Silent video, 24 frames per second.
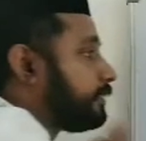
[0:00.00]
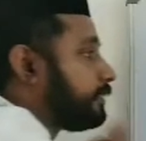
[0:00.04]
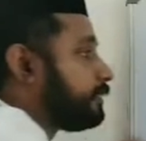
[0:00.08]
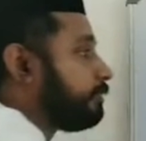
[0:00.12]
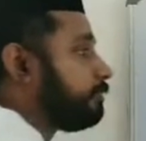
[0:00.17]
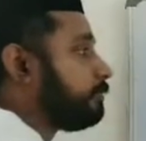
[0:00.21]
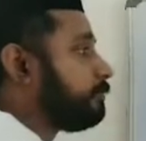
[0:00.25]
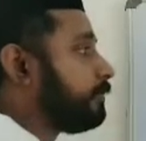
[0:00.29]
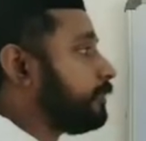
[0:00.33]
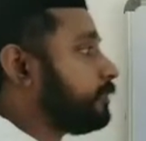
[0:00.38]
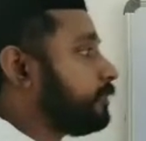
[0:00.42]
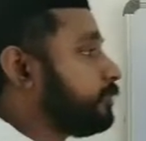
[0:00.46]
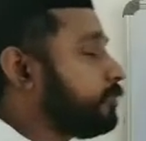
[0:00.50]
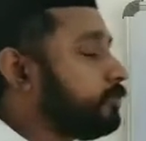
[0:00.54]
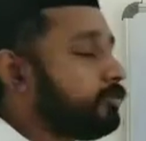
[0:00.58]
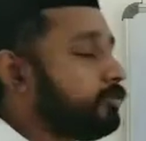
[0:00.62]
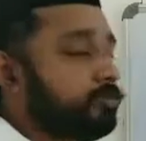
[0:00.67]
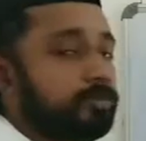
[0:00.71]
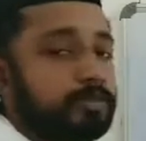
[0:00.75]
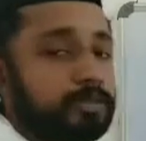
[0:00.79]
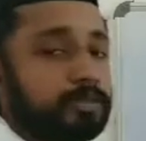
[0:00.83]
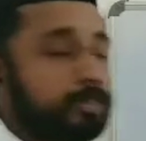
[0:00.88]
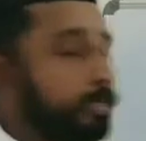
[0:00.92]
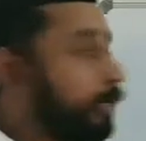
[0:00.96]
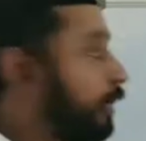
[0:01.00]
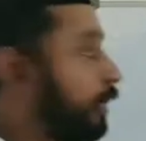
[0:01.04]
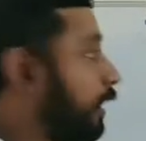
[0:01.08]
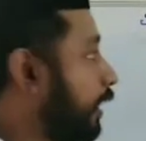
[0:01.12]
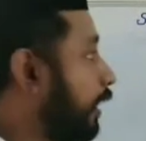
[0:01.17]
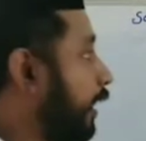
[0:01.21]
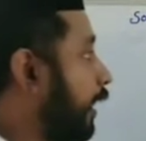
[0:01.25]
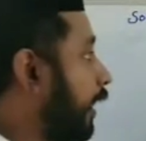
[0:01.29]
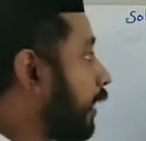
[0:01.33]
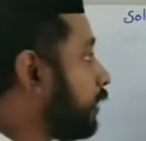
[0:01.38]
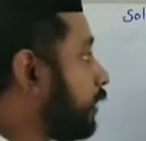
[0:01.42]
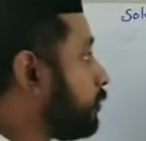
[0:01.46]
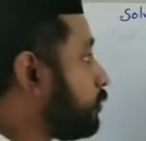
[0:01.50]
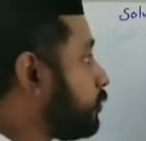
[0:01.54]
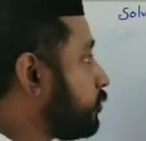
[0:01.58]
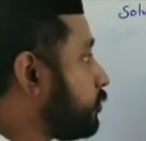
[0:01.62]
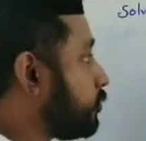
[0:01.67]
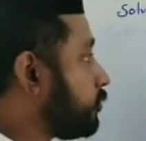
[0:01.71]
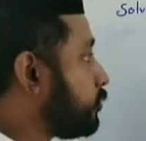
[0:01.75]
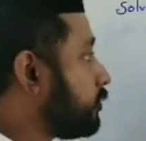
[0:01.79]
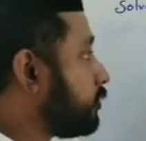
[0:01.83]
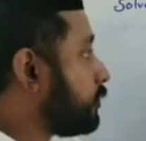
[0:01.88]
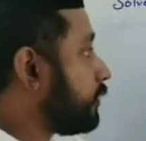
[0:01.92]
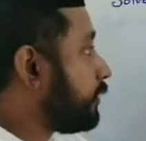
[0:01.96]
7 by 2. I
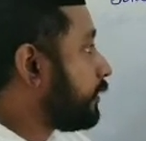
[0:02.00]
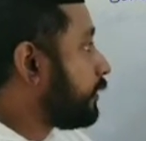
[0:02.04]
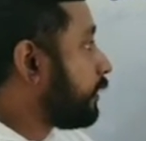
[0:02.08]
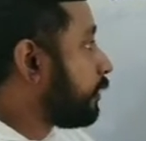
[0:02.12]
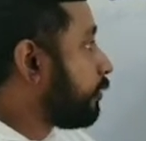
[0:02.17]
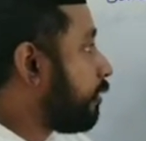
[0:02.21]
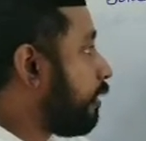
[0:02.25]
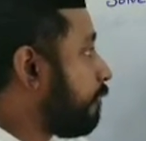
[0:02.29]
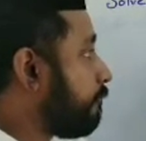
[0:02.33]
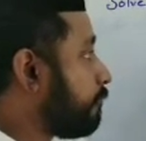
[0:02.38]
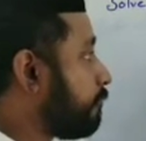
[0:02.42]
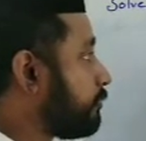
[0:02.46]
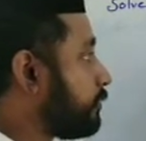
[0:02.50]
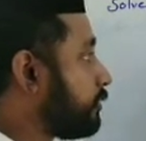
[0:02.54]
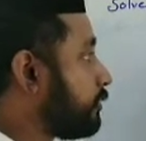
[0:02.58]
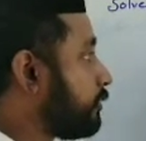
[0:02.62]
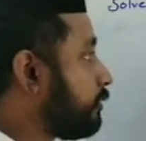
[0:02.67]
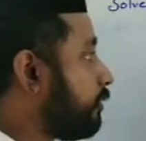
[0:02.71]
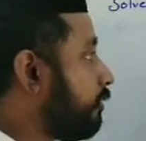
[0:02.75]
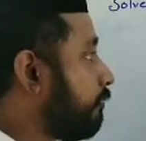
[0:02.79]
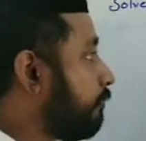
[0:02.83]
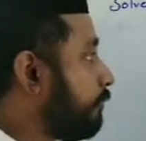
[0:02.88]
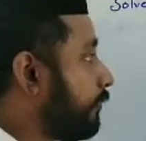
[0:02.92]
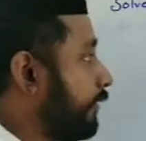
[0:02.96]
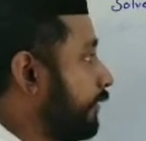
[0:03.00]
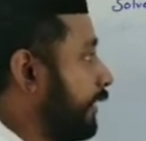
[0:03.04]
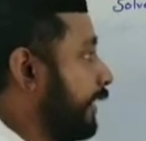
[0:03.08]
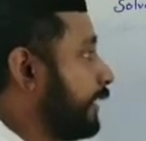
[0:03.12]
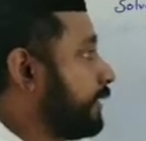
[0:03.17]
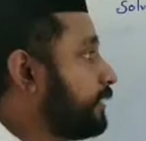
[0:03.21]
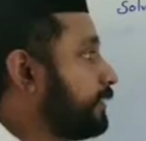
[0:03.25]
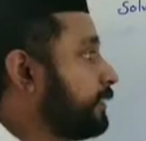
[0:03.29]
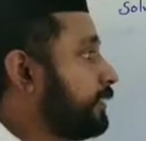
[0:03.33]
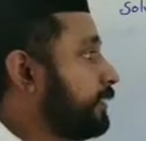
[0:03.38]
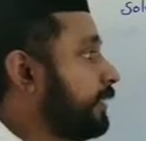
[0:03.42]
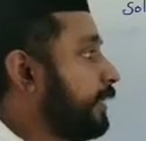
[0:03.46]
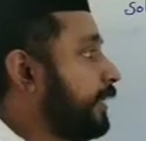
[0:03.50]
took the coefficient of x